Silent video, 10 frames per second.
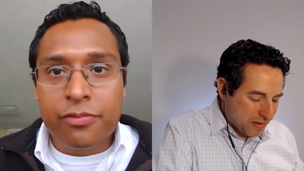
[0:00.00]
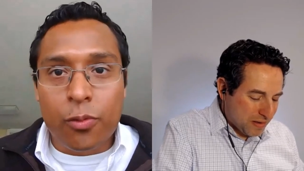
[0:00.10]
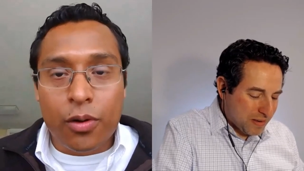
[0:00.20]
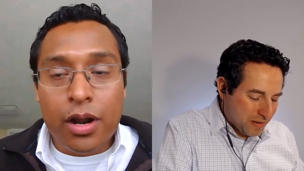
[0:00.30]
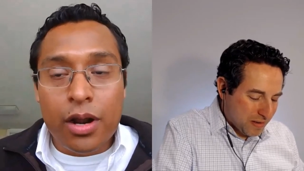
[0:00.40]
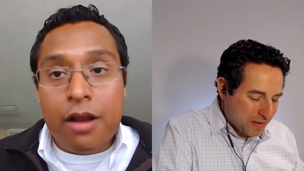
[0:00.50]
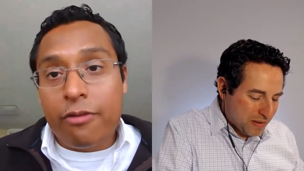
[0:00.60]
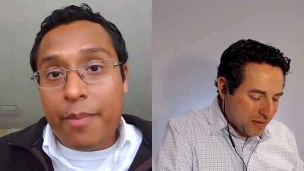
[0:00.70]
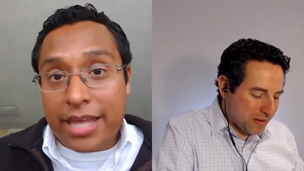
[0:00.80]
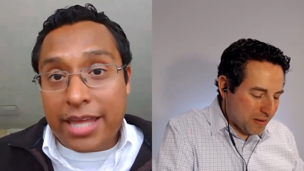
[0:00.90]
Speaker 1: for
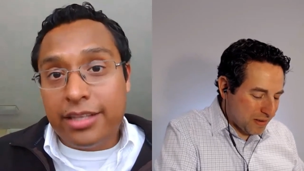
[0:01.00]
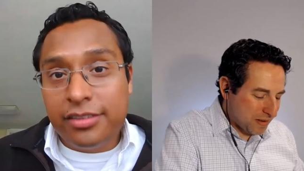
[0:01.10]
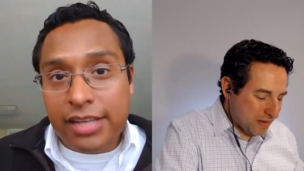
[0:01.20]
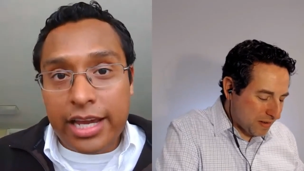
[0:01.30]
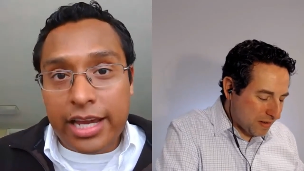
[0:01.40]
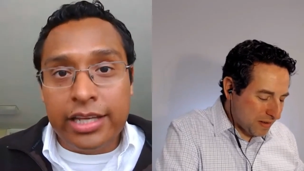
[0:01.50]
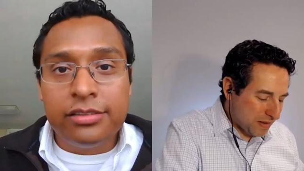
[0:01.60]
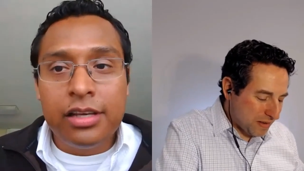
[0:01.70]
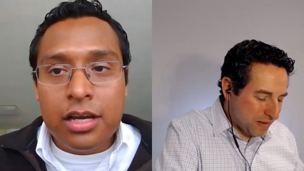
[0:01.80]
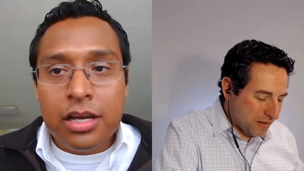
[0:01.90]
for math and
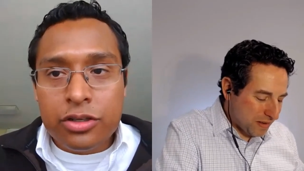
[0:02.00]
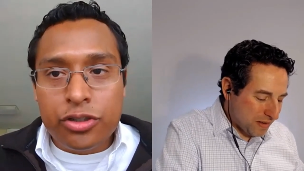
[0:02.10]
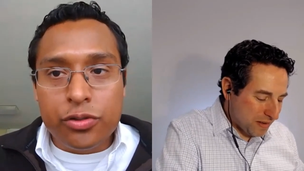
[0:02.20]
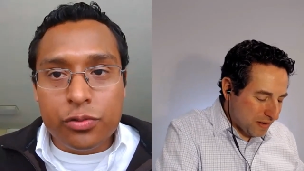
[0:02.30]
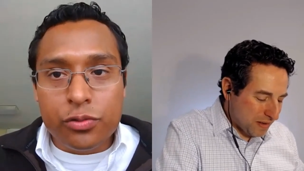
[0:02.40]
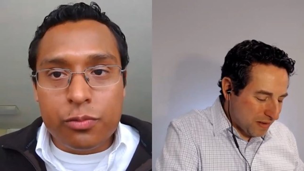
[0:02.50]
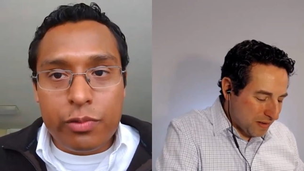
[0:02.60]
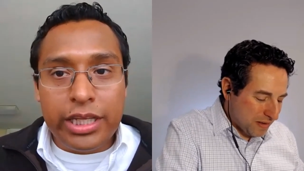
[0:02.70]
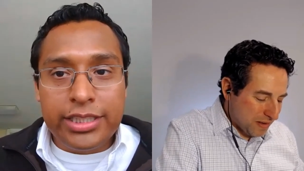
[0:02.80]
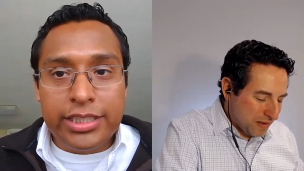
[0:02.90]
science to
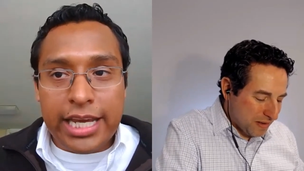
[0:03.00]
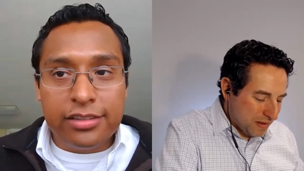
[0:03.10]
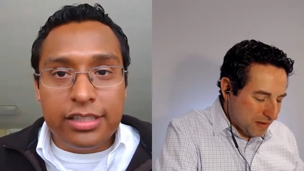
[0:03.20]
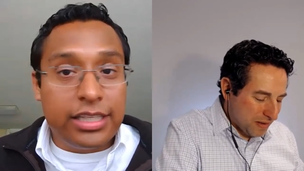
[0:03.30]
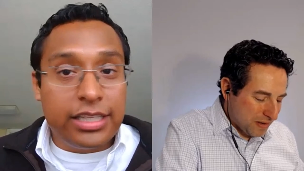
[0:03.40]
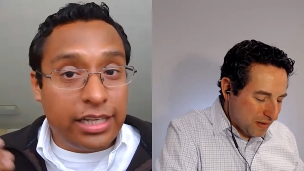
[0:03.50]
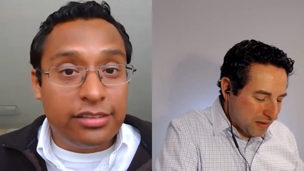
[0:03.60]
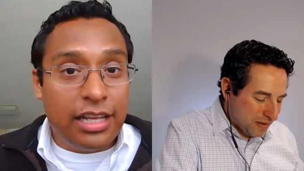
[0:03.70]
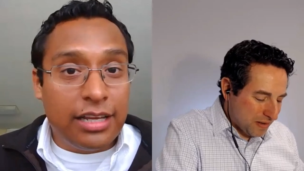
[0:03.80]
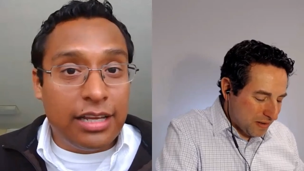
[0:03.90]
really take us to the
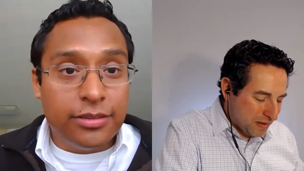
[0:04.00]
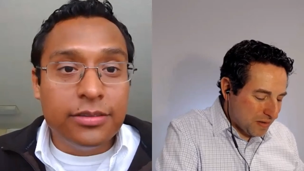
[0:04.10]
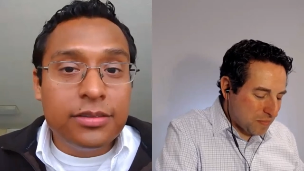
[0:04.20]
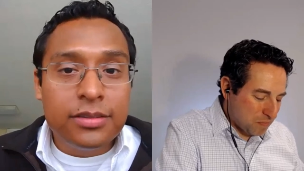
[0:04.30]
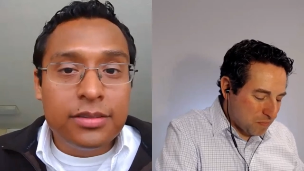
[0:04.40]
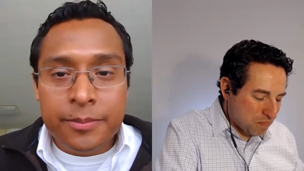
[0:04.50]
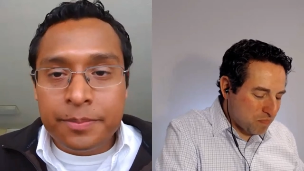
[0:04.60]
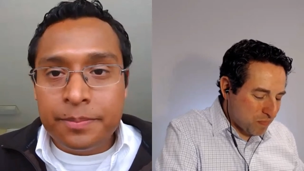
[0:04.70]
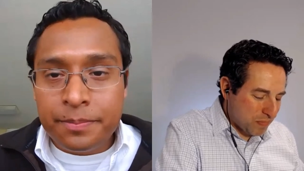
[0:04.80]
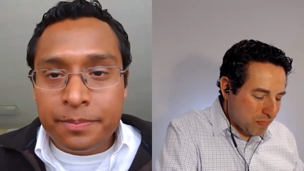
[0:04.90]
next level.
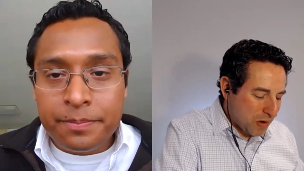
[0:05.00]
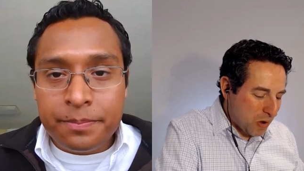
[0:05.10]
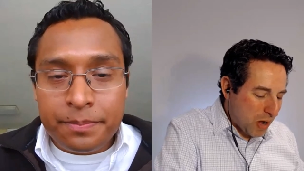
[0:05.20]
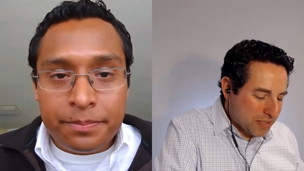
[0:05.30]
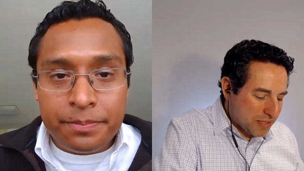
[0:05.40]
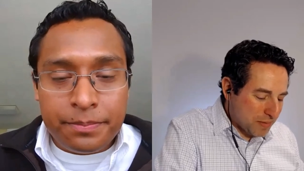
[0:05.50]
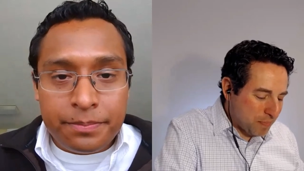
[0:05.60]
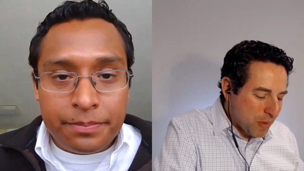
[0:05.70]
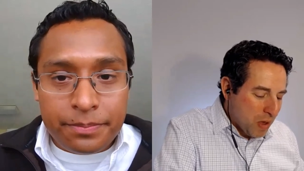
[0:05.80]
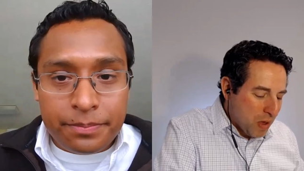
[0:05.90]

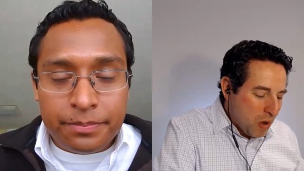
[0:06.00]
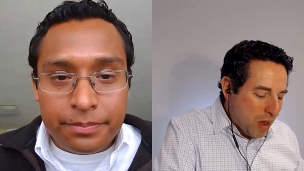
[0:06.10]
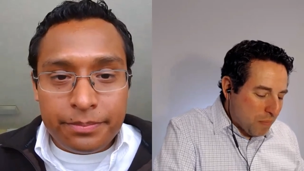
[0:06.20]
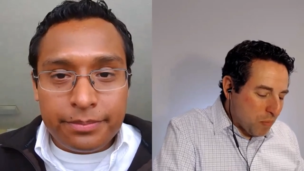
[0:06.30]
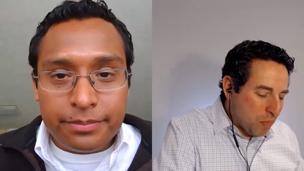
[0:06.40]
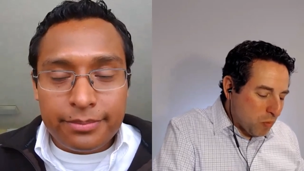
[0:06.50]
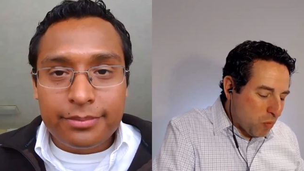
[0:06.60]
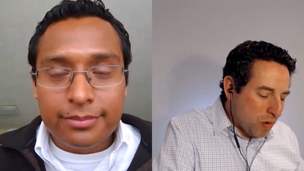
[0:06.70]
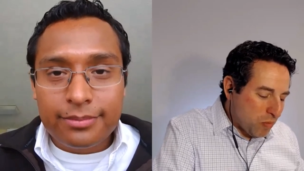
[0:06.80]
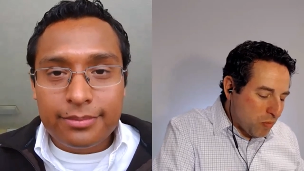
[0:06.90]
Speaker 2: Awesome. Um,
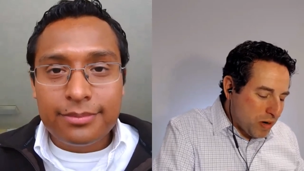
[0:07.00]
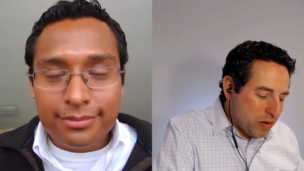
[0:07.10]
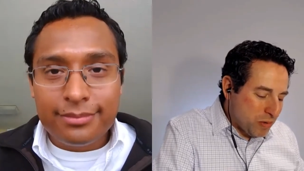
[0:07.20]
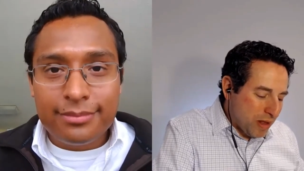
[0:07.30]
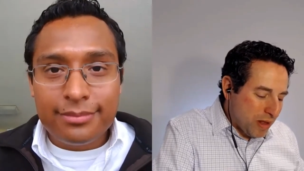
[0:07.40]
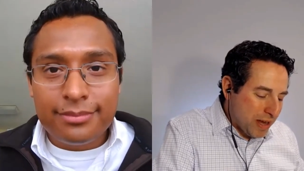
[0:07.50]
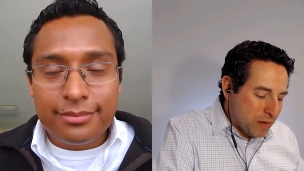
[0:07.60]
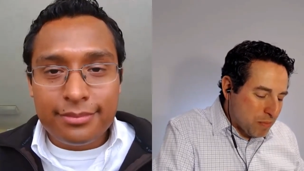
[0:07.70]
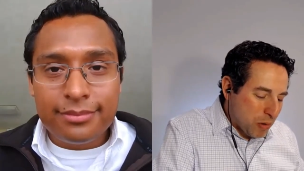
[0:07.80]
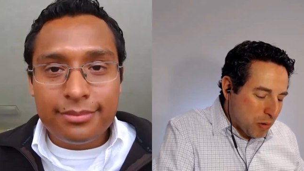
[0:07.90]
what what do you
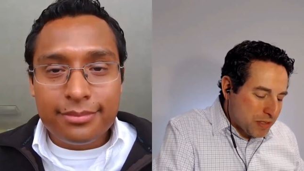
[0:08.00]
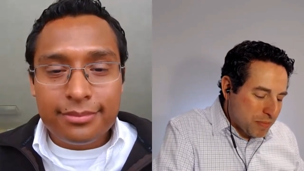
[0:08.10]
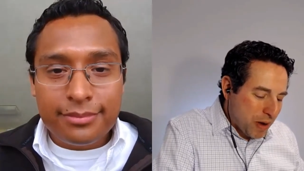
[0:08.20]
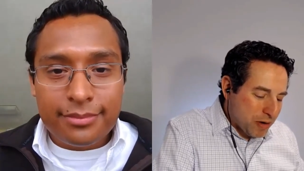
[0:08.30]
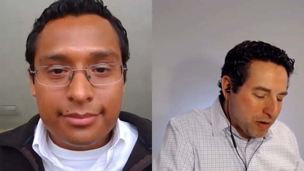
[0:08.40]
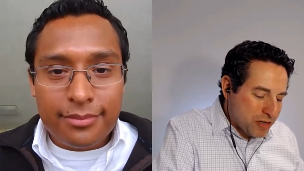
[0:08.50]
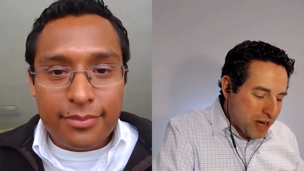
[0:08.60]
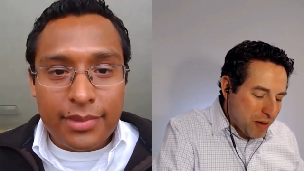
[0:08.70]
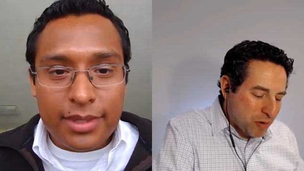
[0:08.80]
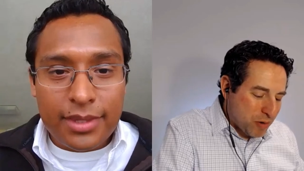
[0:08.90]
like most about your
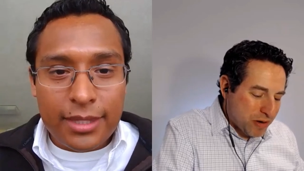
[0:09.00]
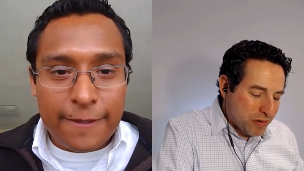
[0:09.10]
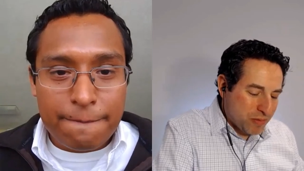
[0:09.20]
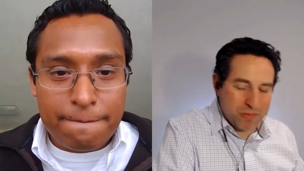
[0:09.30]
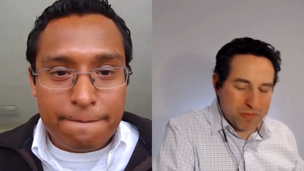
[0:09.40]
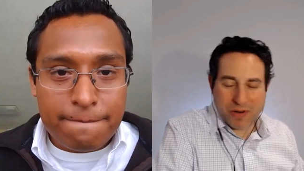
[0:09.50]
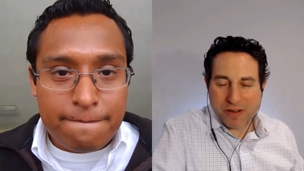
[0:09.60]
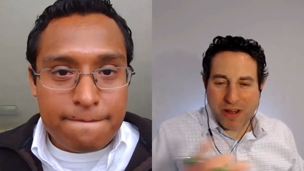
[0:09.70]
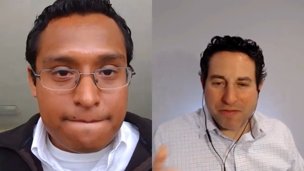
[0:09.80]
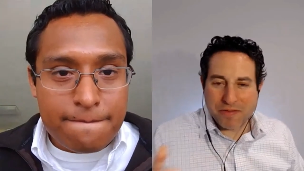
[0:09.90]
job? What do you what do
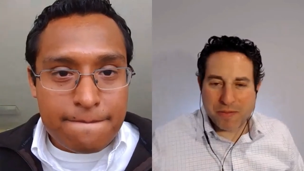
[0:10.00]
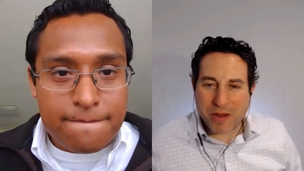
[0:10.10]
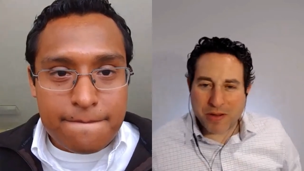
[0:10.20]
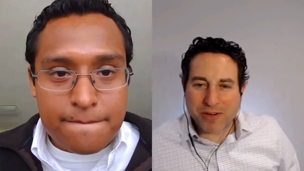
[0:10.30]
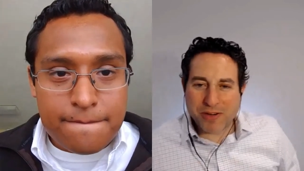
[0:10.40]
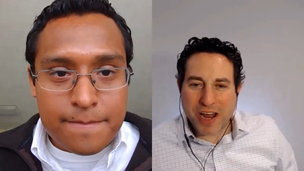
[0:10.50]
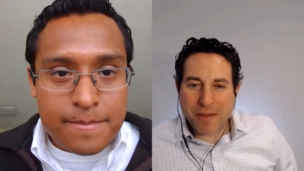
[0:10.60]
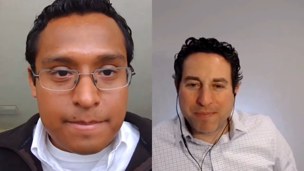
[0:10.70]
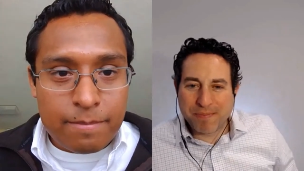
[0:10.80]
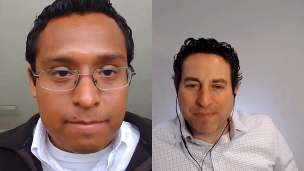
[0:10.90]
you love about your
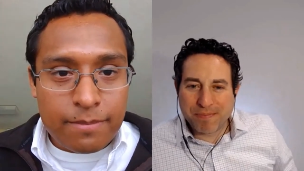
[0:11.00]
job?